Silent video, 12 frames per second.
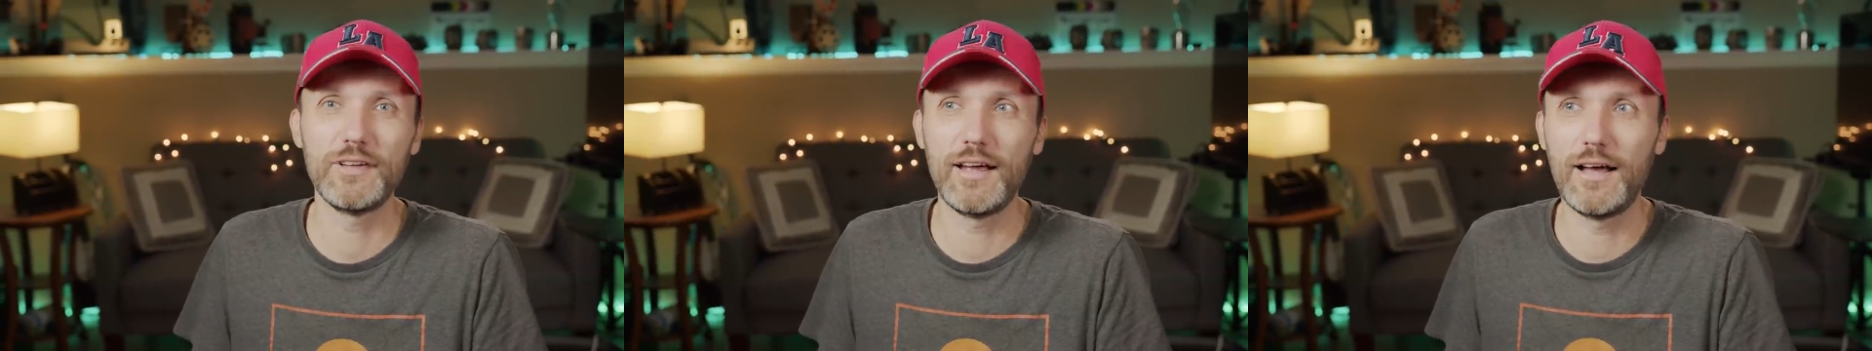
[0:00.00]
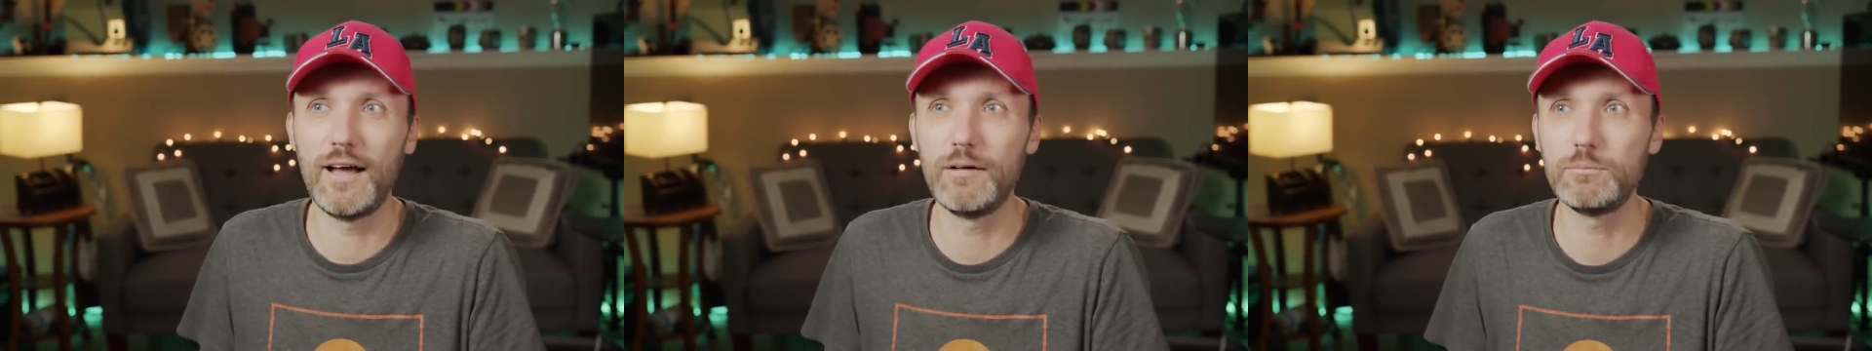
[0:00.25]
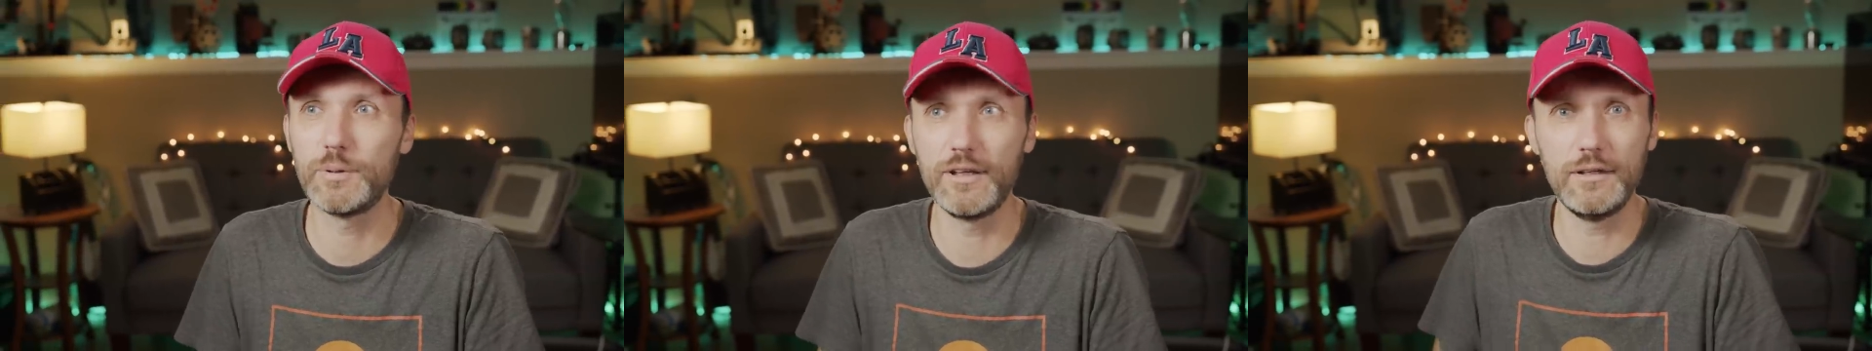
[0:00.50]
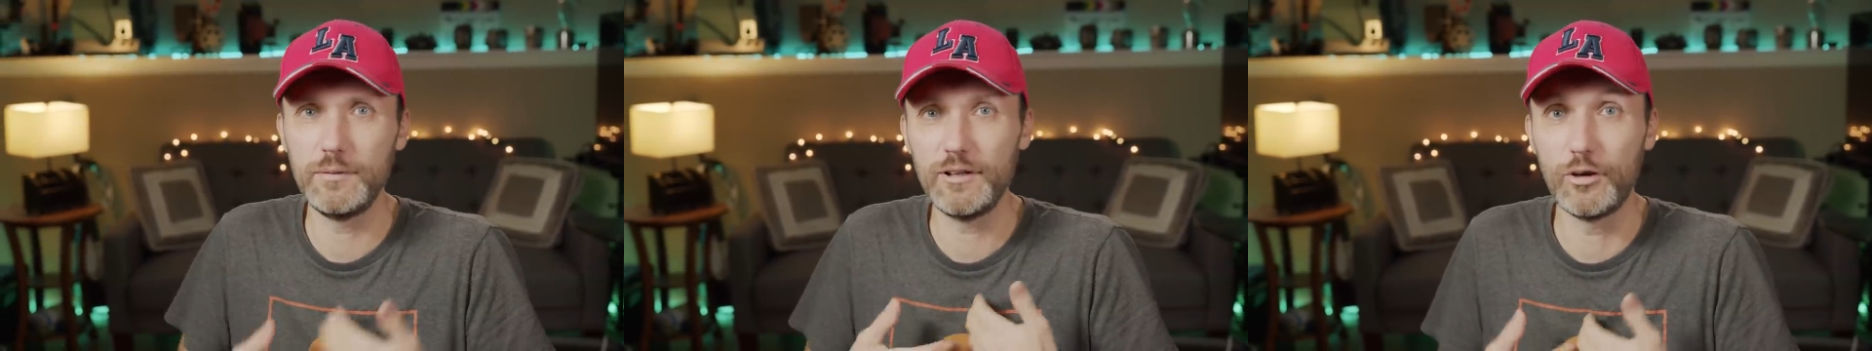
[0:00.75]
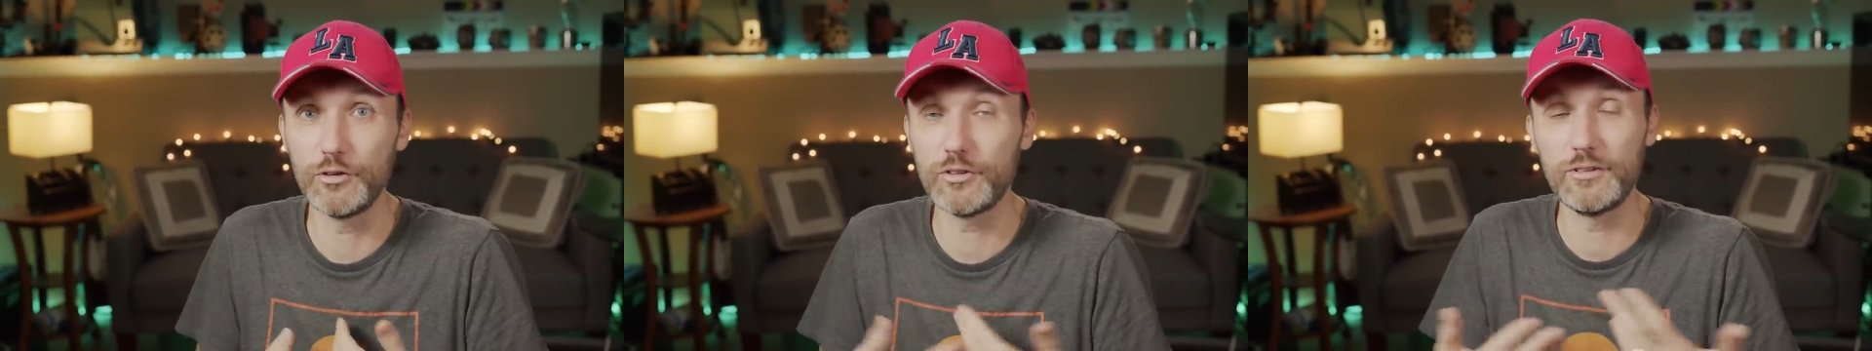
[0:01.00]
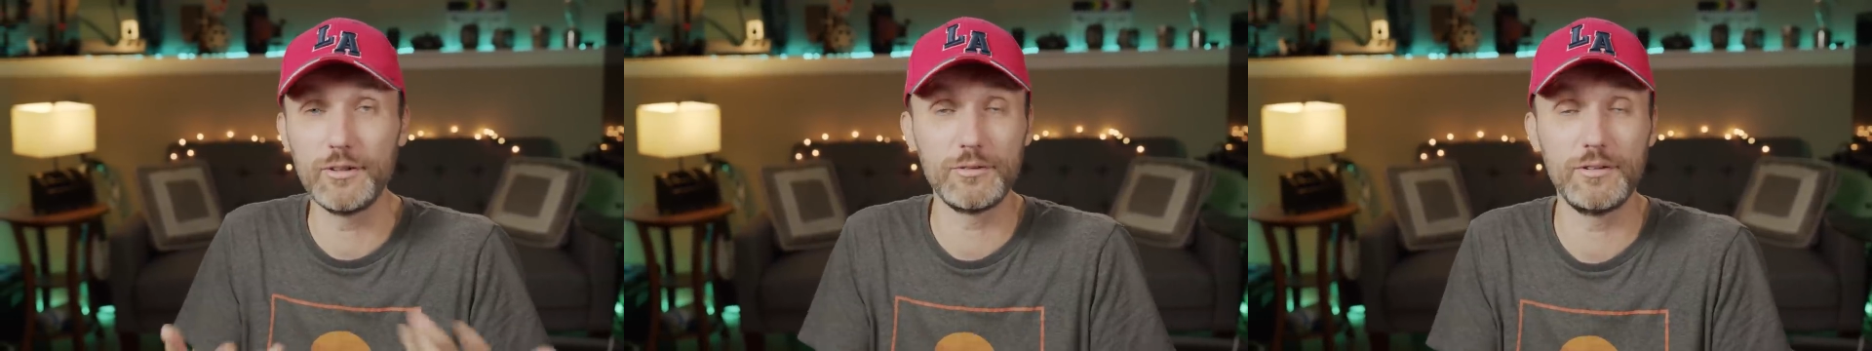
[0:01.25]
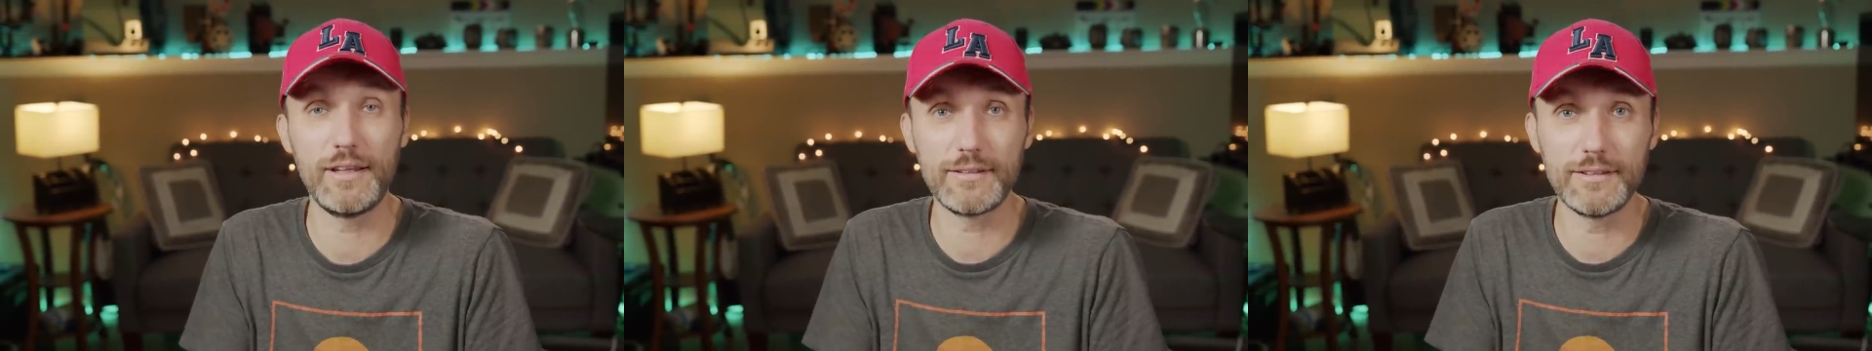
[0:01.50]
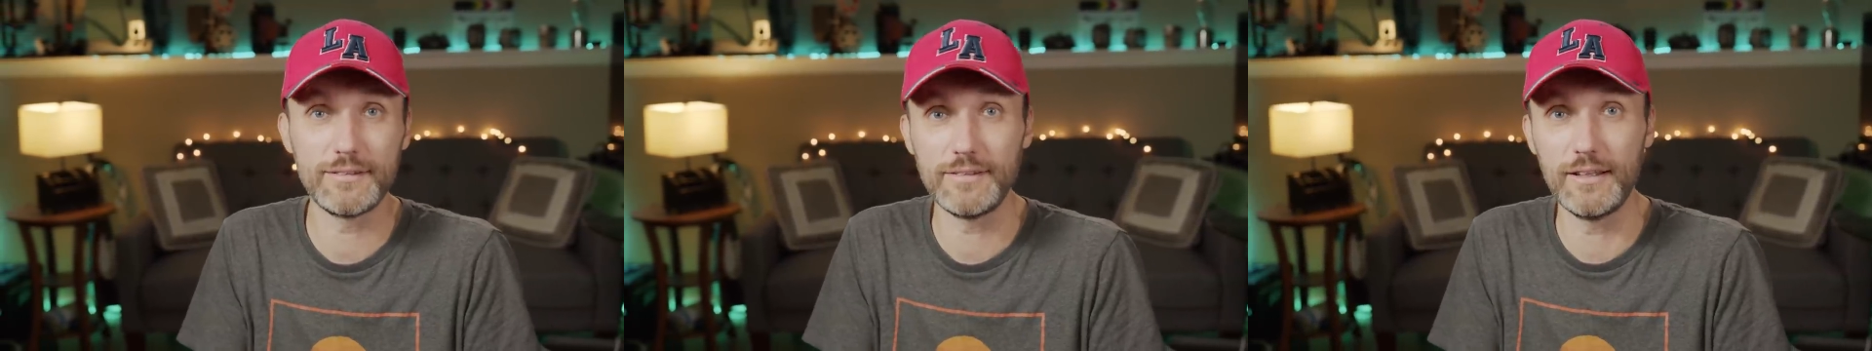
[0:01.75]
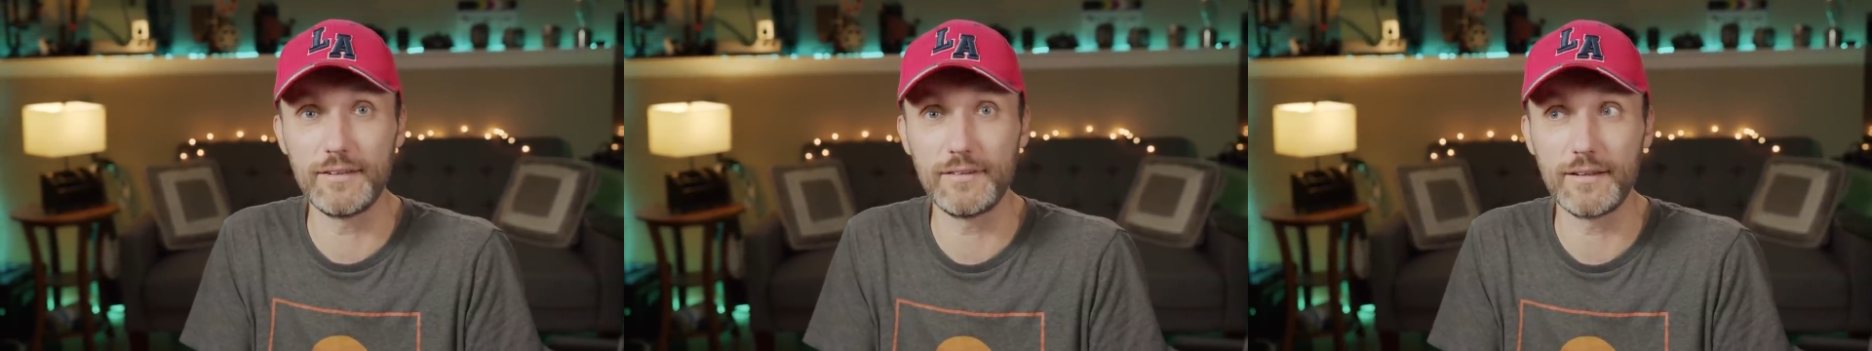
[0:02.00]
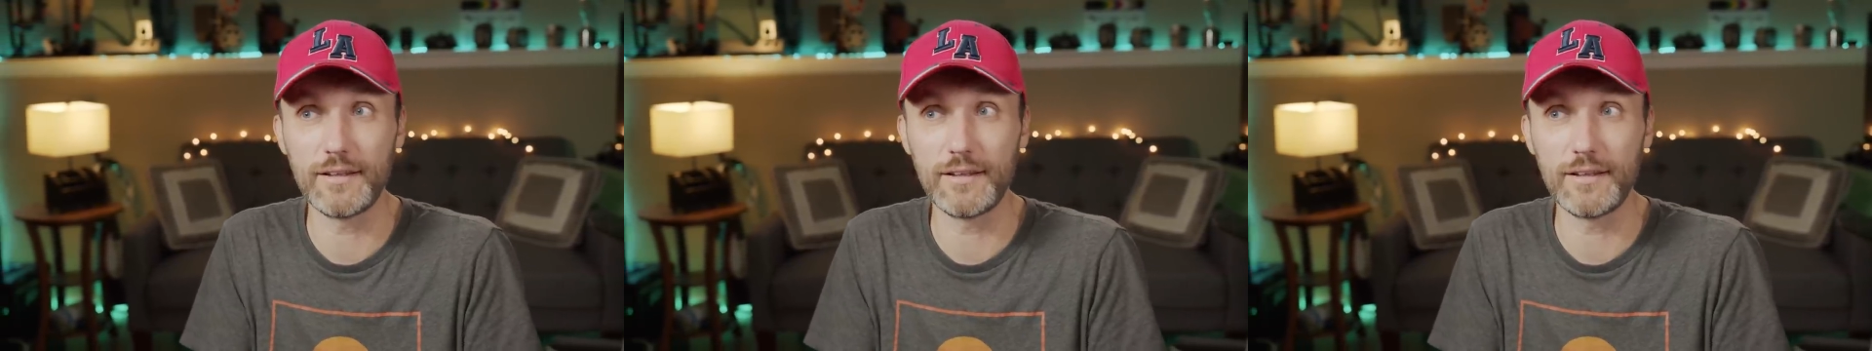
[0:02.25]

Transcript: Uh, but he, he also, like, that's another thing.